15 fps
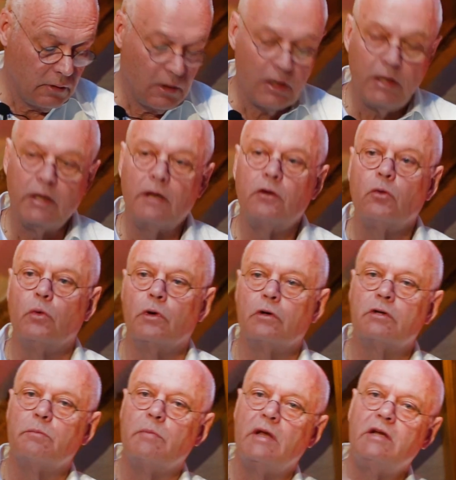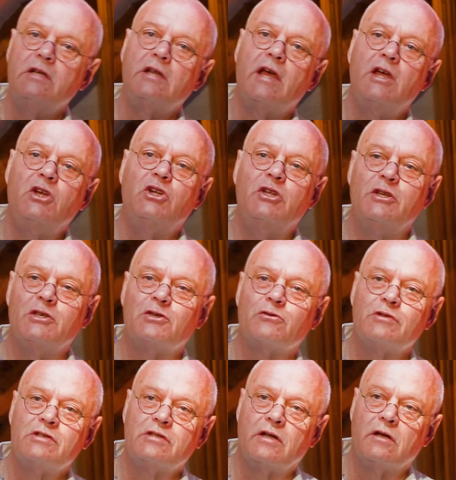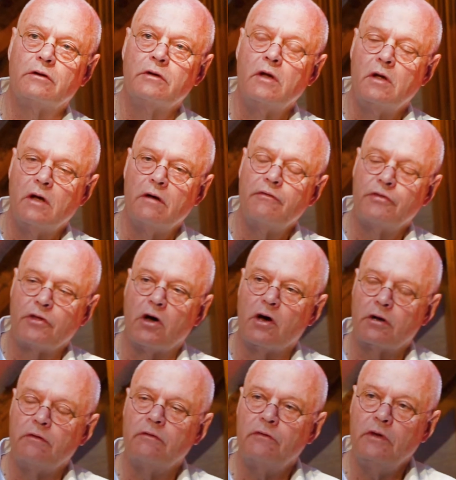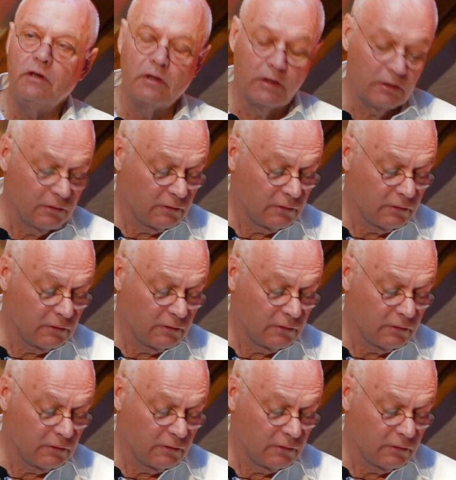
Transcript: In other words, meditation is a result of thought and feeling.